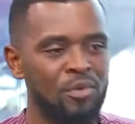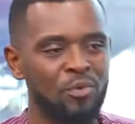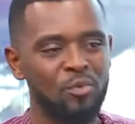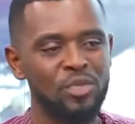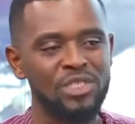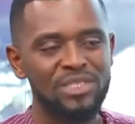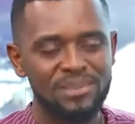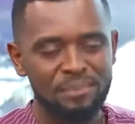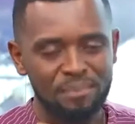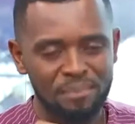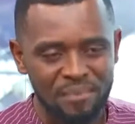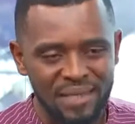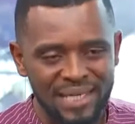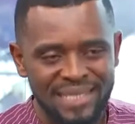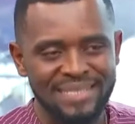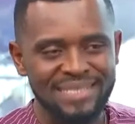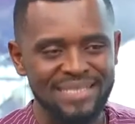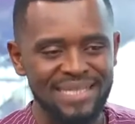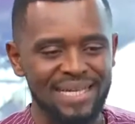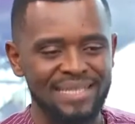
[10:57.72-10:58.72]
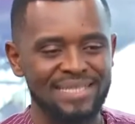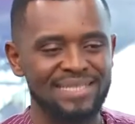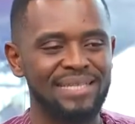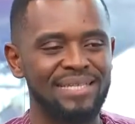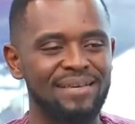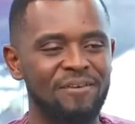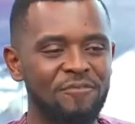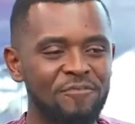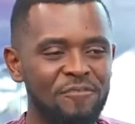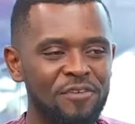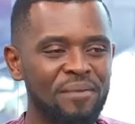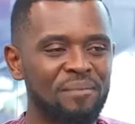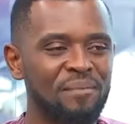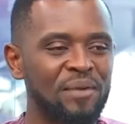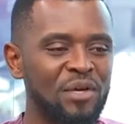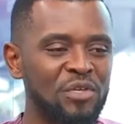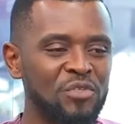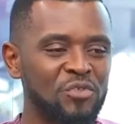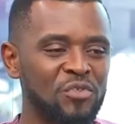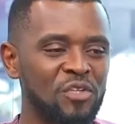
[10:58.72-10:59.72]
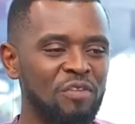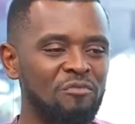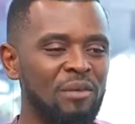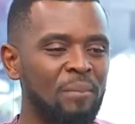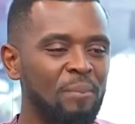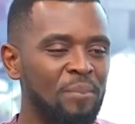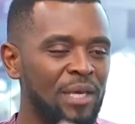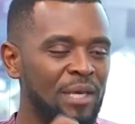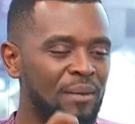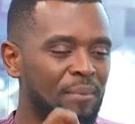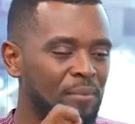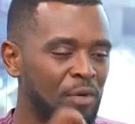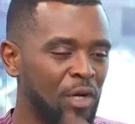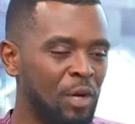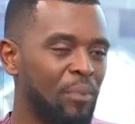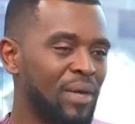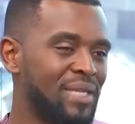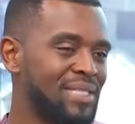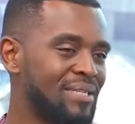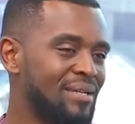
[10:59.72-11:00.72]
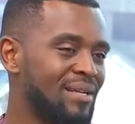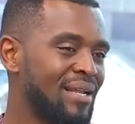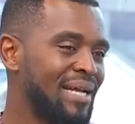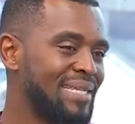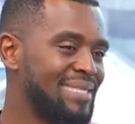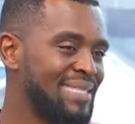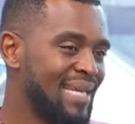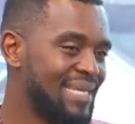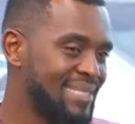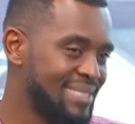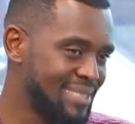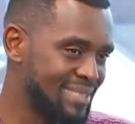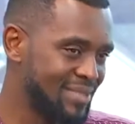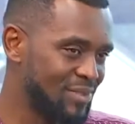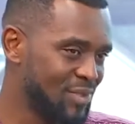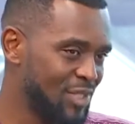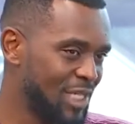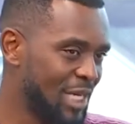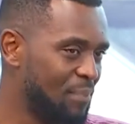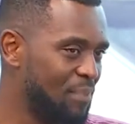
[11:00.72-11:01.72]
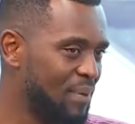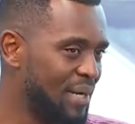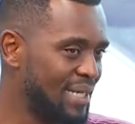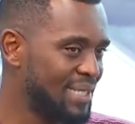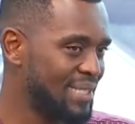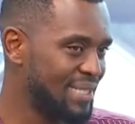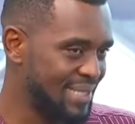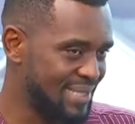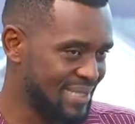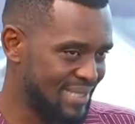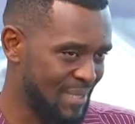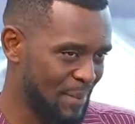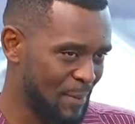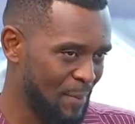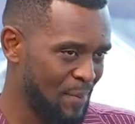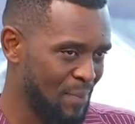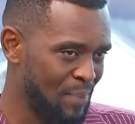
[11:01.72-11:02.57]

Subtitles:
which means that females should even pay more particular attention to their partners.